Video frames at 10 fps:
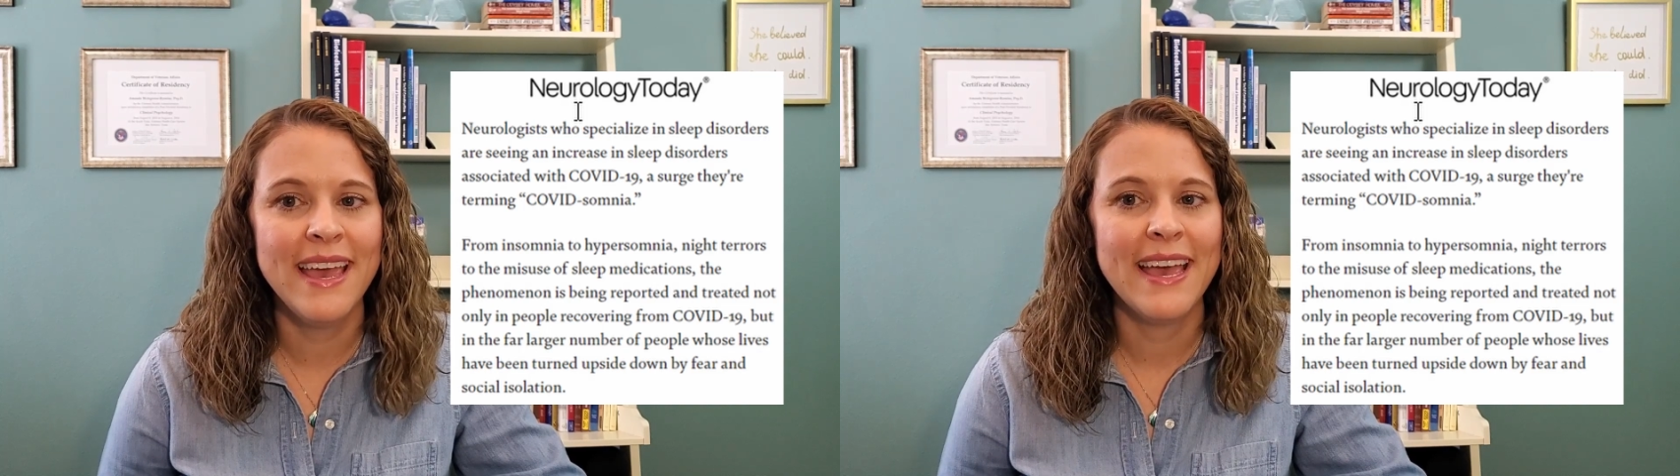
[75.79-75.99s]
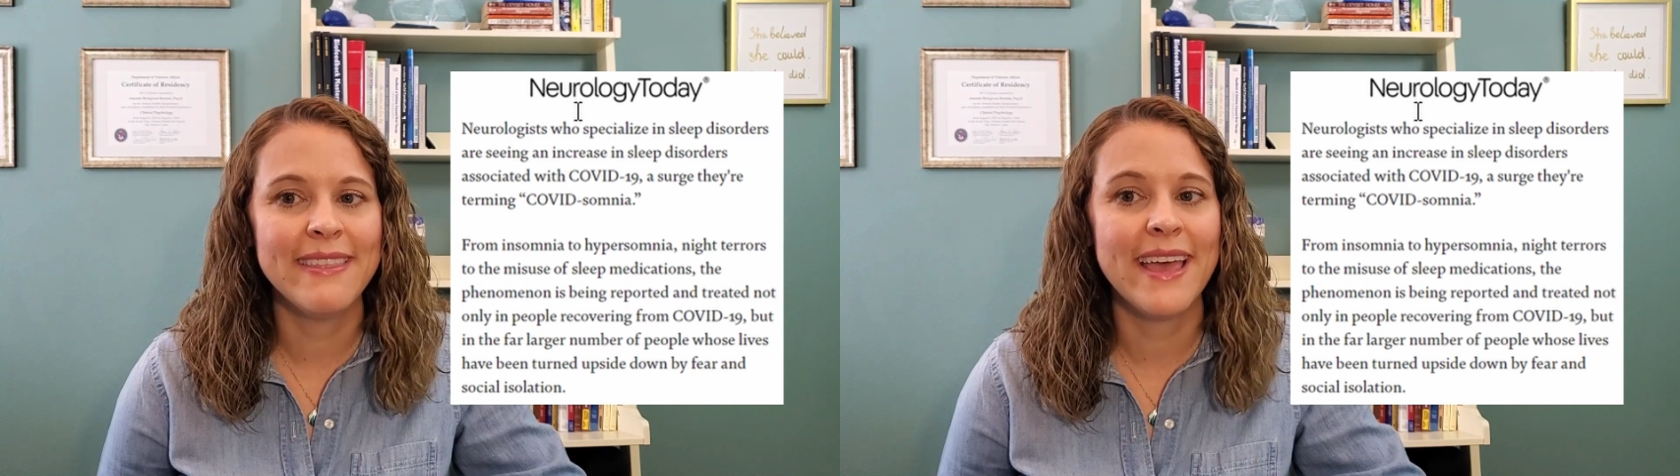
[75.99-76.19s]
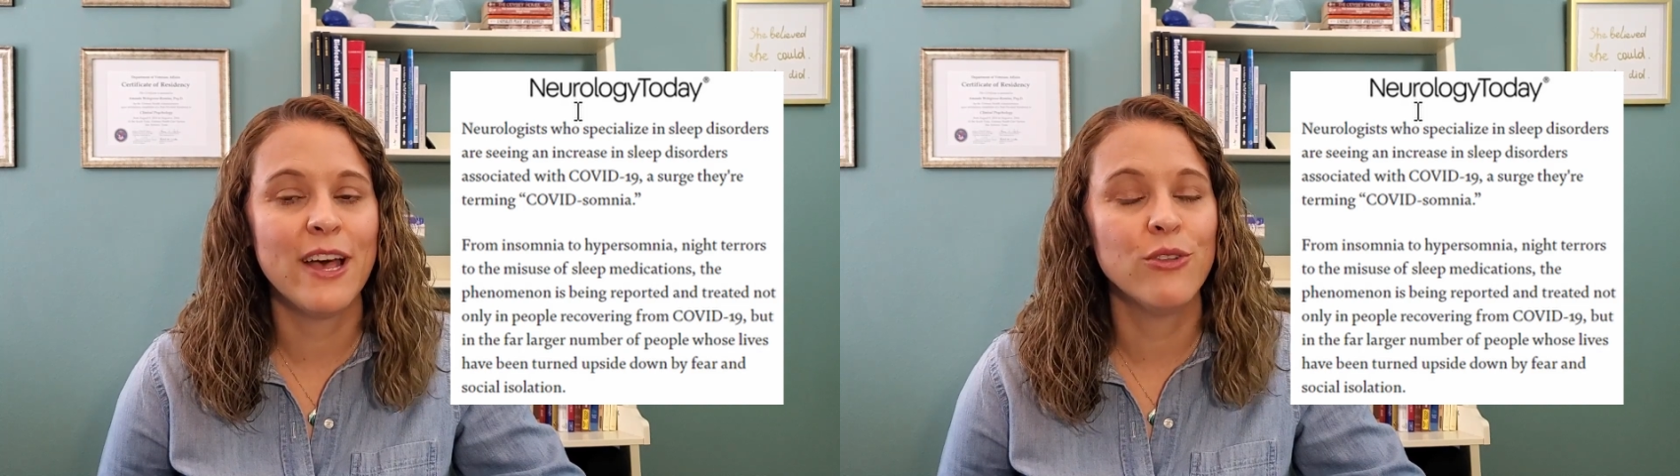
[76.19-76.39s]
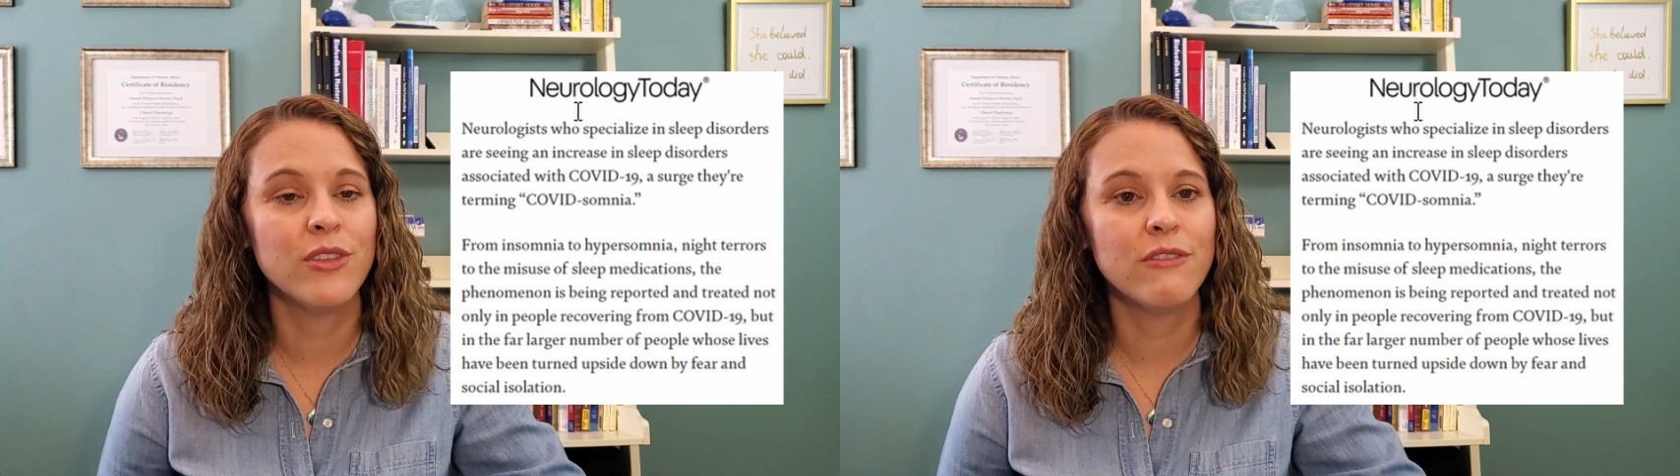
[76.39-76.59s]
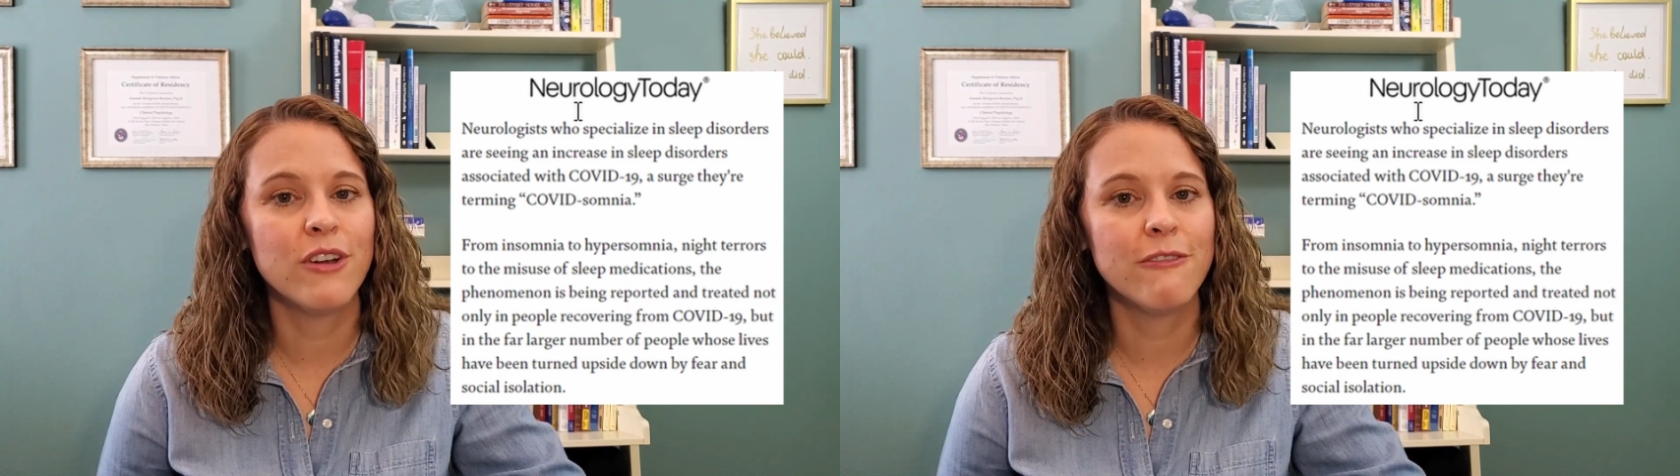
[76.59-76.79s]
and the health
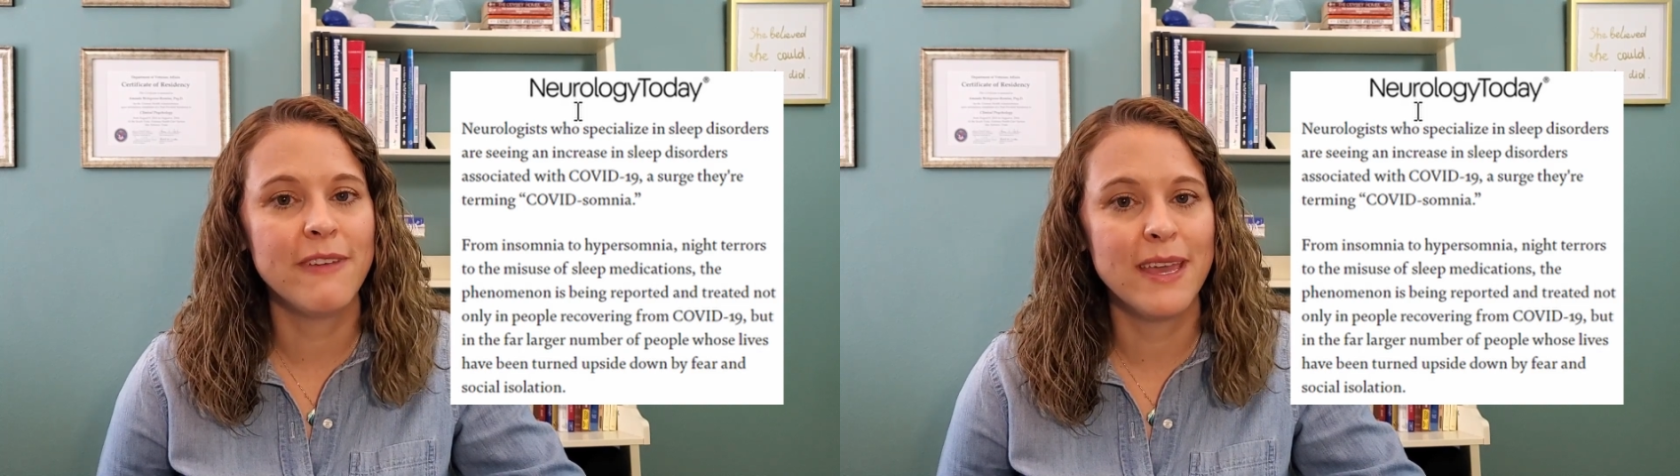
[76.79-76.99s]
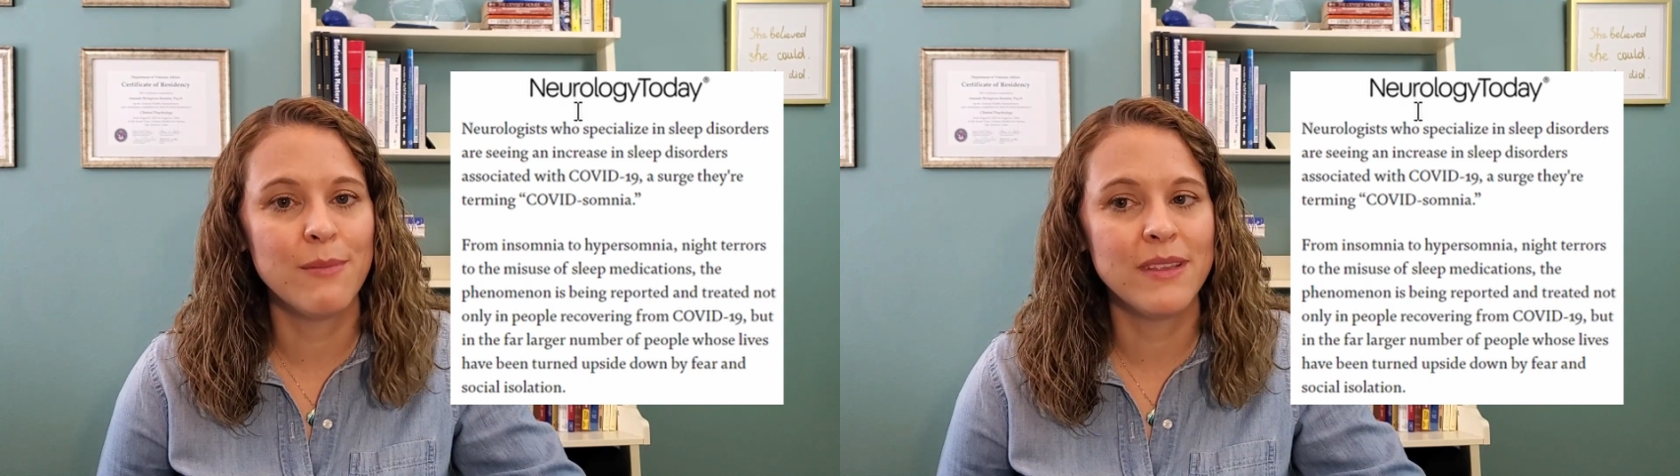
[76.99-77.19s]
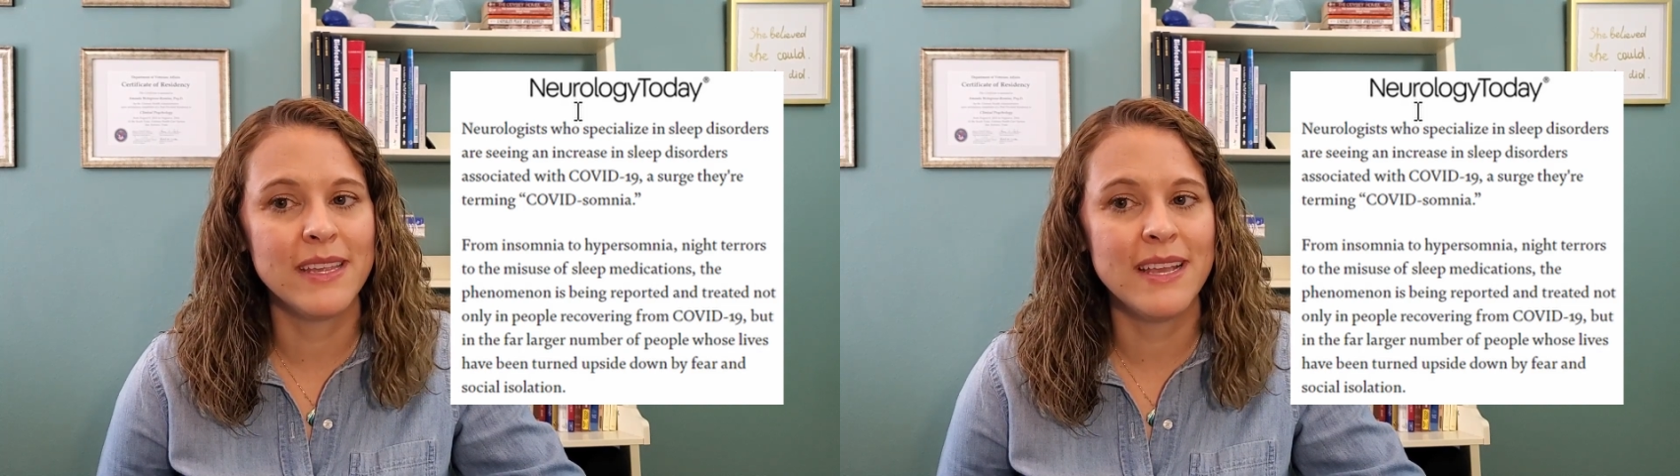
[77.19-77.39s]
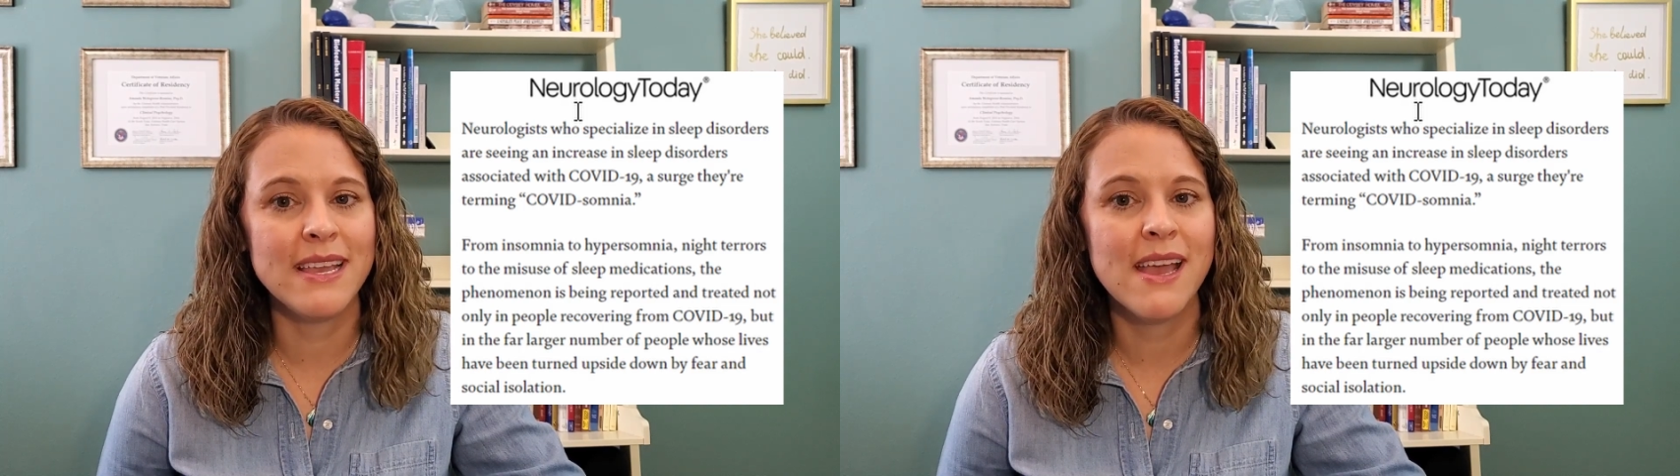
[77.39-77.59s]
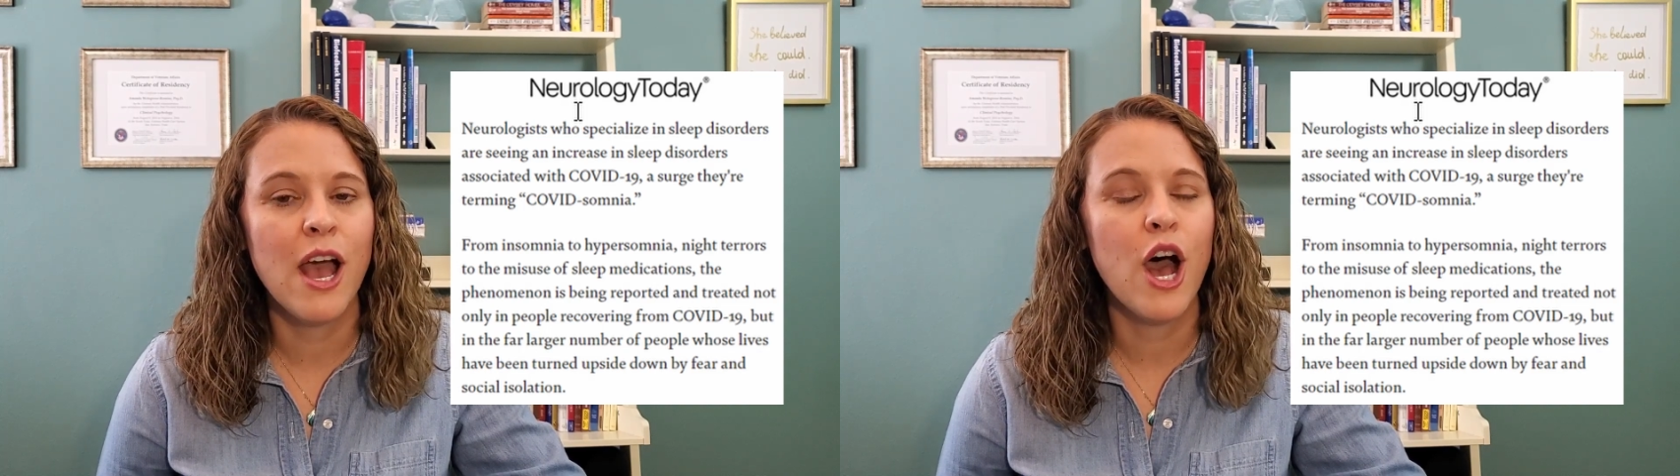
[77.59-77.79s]
of our family,